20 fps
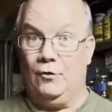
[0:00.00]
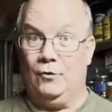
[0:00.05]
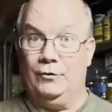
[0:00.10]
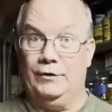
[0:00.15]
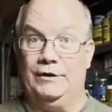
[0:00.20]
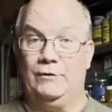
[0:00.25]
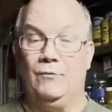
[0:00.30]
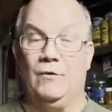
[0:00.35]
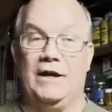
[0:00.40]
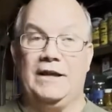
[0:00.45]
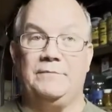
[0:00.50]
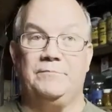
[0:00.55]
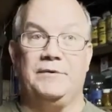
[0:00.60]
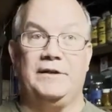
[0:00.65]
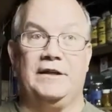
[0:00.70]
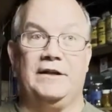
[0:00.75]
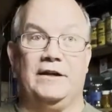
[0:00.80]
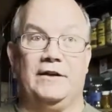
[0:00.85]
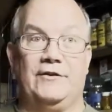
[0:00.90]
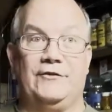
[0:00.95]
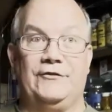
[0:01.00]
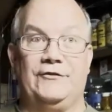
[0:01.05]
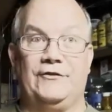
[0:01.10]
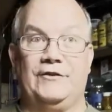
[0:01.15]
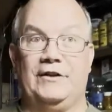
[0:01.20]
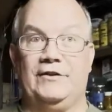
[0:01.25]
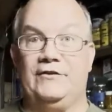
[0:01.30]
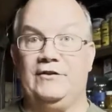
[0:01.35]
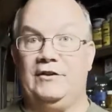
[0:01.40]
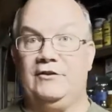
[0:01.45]
only white because
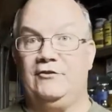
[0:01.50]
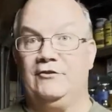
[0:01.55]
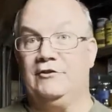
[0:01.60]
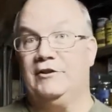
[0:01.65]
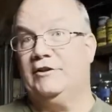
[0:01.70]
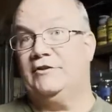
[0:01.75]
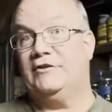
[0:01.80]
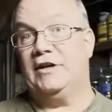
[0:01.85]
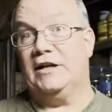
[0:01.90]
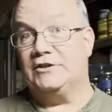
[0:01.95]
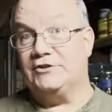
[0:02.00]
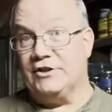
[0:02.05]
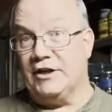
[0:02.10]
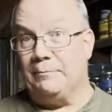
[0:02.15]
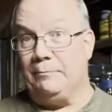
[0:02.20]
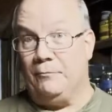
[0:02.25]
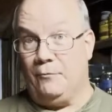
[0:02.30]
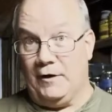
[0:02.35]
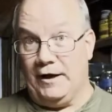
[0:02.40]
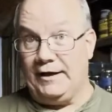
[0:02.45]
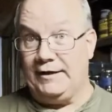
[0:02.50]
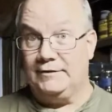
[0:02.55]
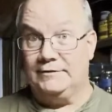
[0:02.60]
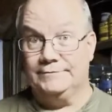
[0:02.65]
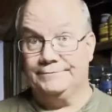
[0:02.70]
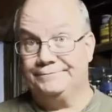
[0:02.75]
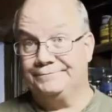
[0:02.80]
it's easier to touch up white.